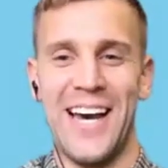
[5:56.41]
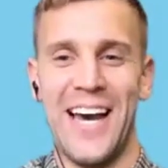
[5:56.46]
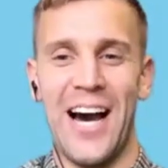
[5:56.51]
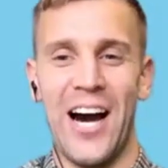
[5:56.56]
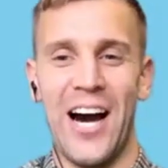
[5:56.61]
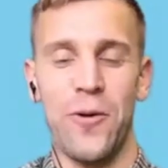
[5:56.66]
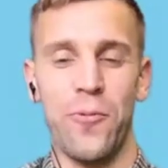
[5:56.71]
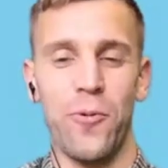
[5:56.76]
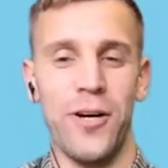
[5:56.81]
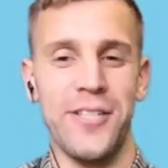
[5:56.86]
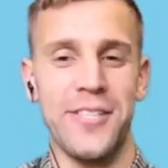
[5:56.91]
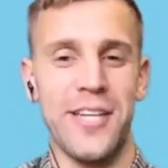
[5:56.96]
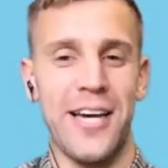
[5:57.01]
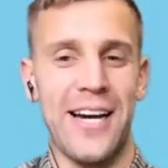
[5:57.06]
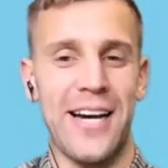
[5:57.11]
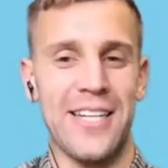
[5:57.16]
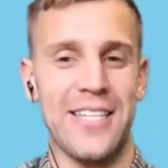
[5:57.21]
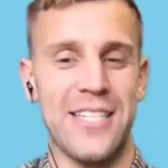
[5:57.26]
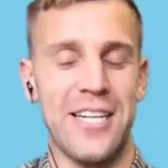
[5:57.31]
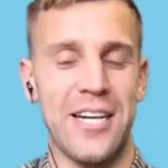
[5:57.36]
I want to
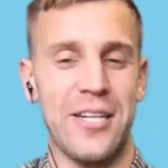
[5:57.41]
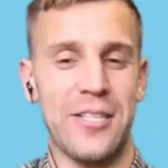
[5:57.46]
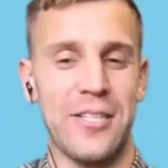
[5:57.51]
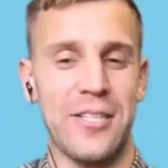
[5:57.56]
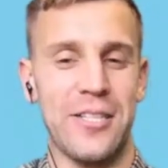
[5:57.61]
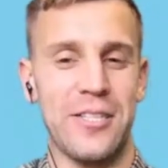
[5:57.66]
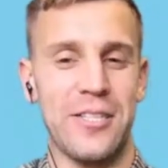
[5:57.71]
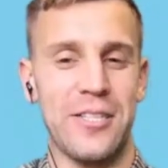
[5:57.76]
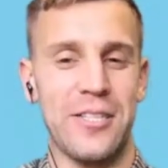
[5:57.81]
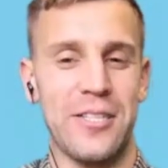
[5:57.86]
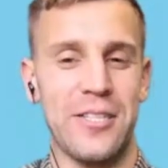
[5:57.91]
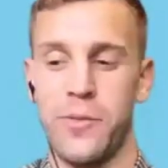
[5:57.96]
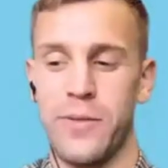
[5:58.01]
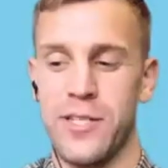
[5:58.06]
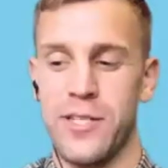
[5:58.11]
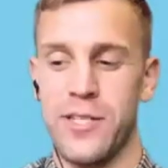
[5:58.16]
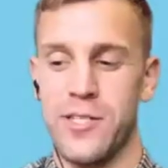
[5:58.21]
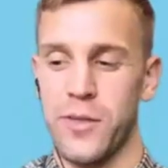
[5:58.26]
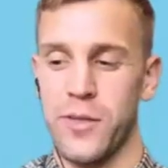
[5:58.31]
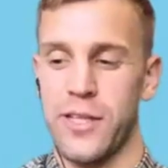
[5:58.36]
actually, you reminded me of
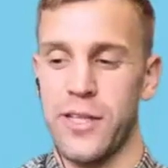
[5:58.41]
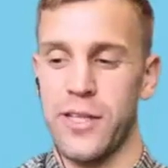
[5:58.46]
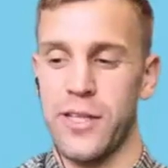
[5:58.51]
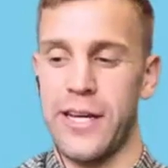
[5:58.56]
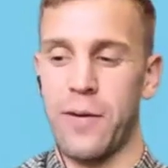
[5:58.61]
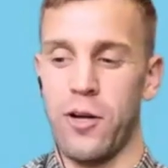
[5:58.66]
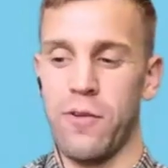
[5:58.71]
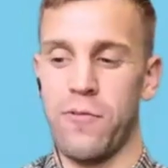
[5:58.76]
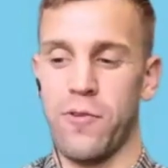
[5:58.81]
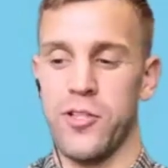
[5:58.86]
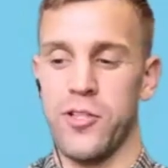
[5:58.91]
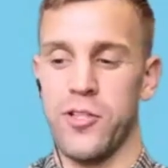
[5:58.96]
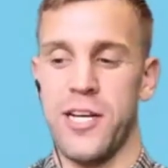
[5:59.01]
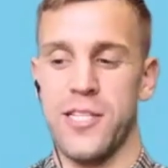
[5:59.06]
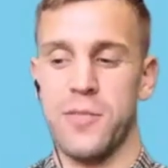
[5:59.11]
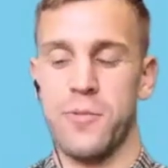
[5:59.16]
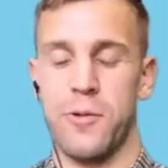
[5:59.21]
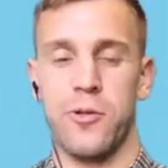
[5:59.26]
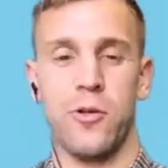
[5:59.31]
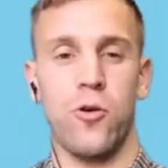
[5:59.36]
something there, but I'll first
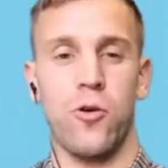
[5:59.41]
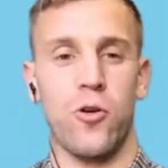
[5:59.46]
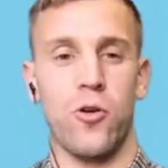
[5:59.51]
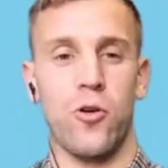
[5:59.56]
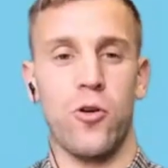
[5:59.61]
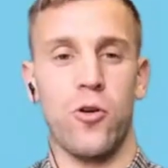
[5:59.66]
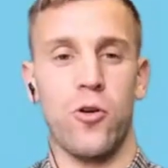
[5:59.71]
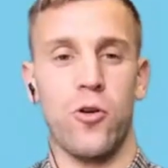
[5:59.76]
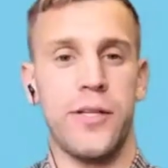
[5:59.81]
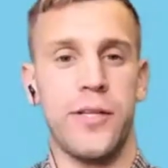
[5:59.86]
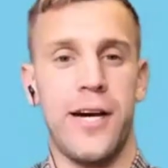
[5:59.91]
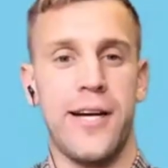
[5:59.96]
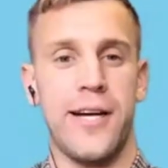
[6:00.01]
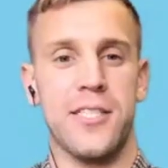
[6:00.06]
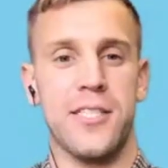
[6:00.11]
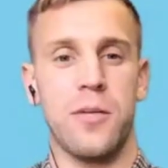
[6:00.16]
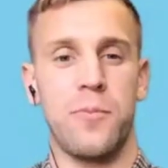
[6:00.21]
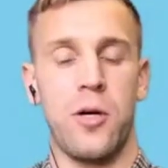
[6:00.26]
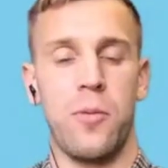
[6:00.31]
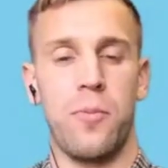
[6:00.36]
ask about the course. I do want to
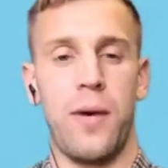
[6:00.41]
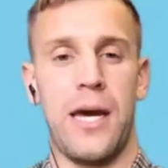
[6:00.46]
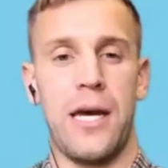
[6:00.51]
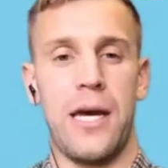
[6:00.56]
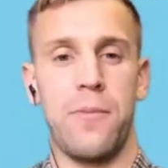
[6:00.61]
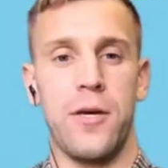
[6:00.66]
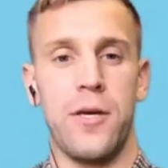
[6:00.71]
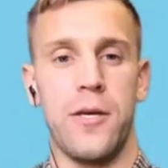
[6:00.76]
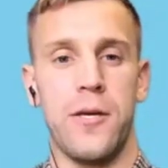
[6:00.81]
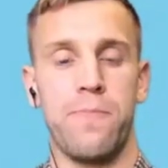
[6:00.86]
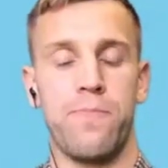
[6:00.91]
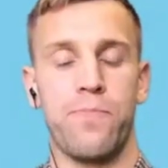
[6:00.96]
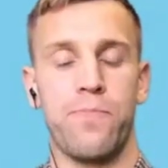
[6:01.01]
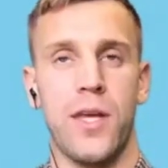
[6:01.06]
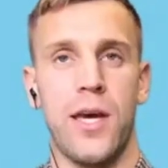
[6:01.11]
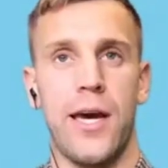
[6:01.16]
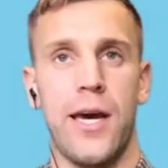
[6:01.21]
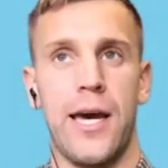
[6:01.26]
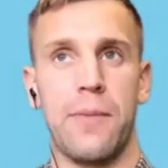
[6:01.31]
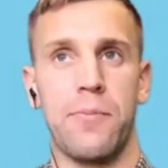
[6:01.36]
ask about maybe
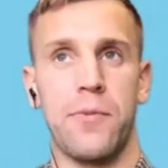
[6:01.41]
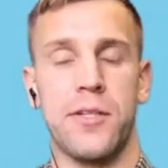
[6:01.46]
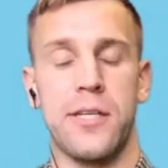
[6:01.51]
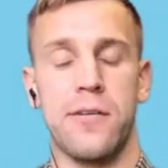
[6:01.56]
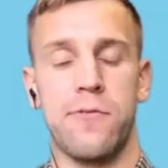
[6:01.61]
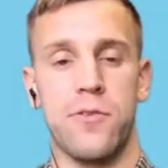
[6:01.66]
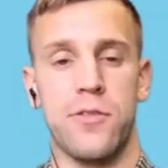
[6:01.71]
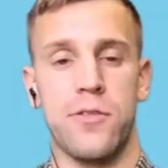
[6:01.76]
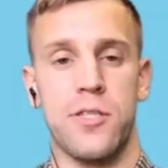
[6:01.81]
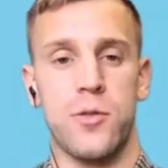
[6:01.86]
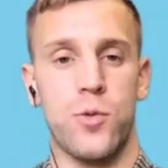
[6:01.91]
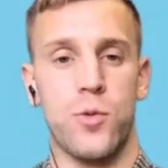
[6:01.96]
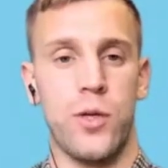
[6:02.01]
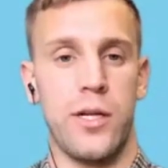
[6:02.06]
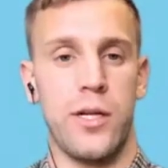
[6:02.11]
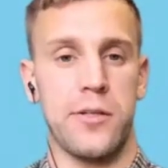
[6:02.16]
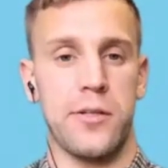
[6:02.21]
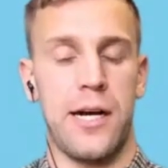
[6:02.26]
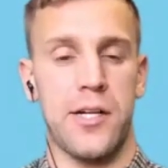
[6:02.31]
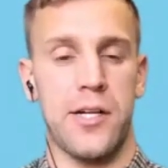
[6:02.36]
the differences between
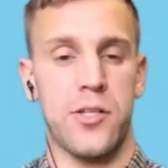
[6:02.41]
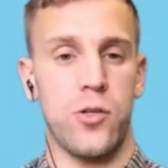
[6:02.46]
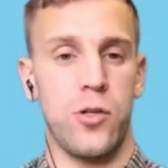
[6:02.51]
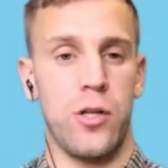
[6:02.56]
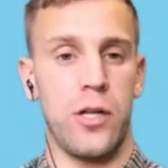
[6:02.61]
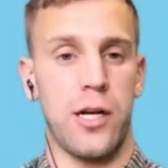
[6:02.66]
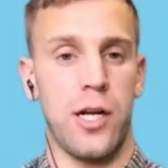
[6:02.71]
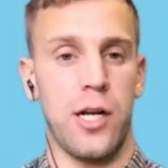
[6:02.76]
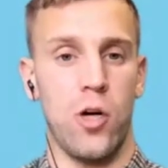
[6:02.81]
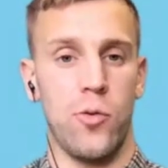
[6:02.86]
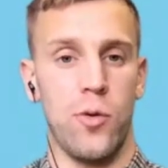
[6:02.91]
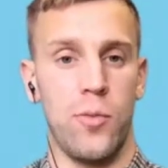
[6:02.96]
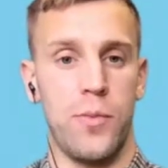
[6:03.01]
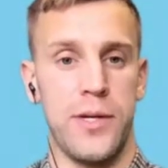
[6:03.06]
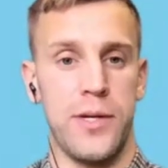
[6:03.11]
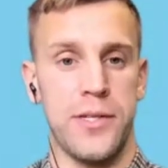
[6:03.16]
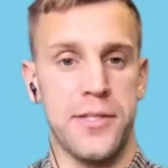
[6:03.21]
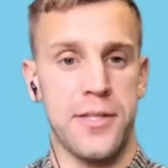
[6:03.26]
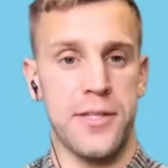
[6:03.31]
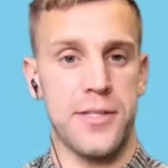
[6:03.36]
international and global business